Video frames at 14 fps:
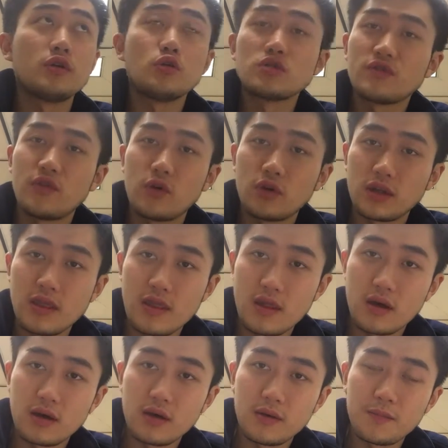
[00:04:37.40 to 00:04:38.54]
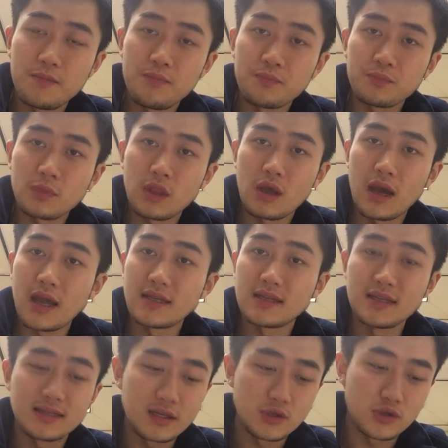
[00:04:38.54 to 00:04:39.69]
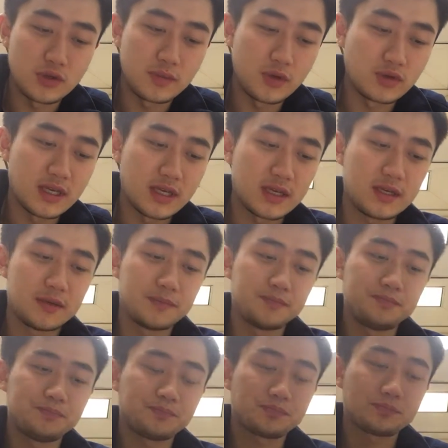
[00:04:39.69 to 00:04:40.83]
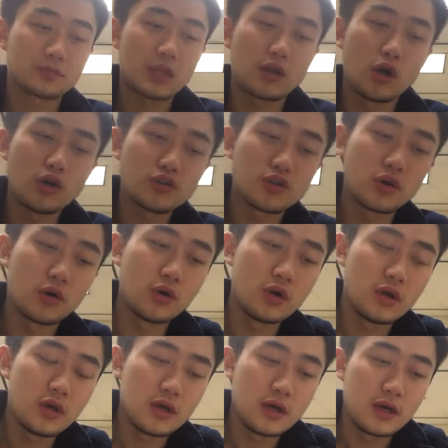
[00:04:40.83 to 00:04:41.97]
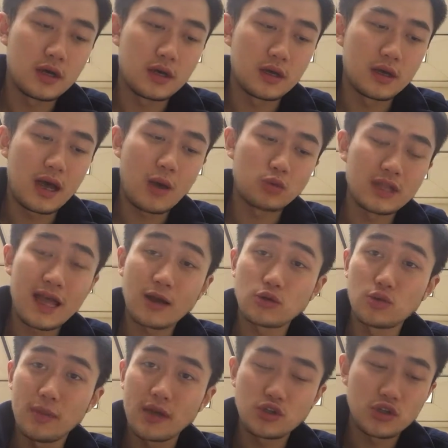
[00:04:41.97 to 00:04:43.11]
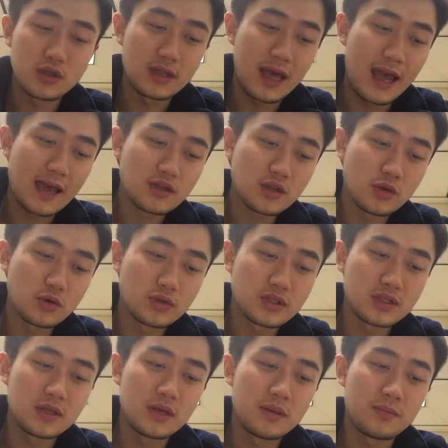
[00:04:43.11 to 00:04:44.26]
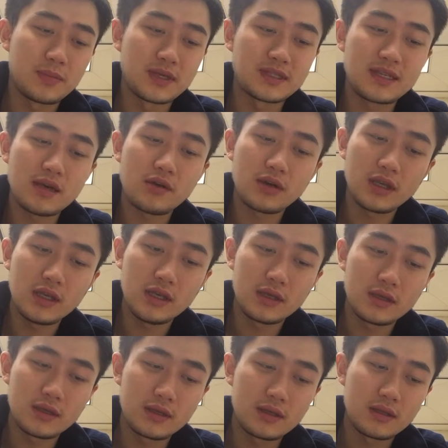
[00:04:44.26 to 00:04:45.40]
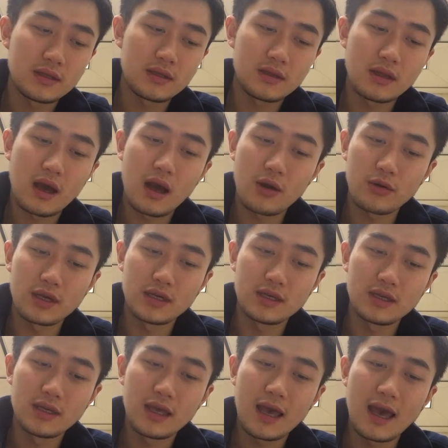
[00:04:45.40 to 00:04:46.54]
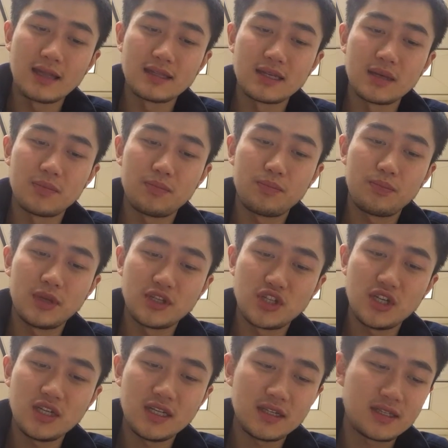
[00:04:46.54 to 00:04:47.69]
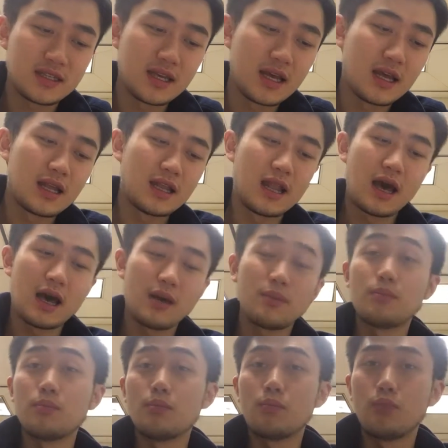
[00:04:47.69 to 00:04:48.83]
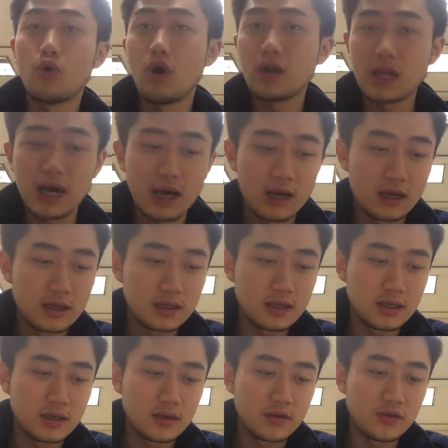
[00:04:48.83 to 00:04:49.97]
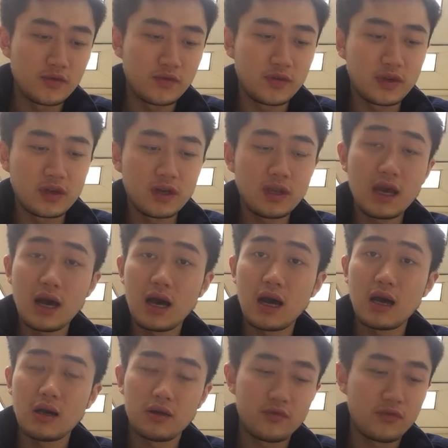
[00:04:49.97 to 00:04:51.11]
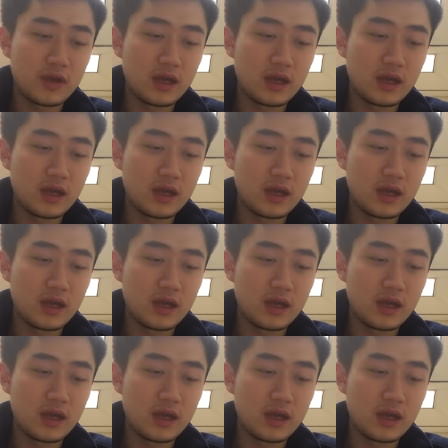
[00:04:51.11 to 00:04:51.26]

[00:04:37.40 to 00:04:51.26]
useful in the 18th century music. And also, I would like to mention Handel's Pensieri aria and Piccini's La Buona Figliola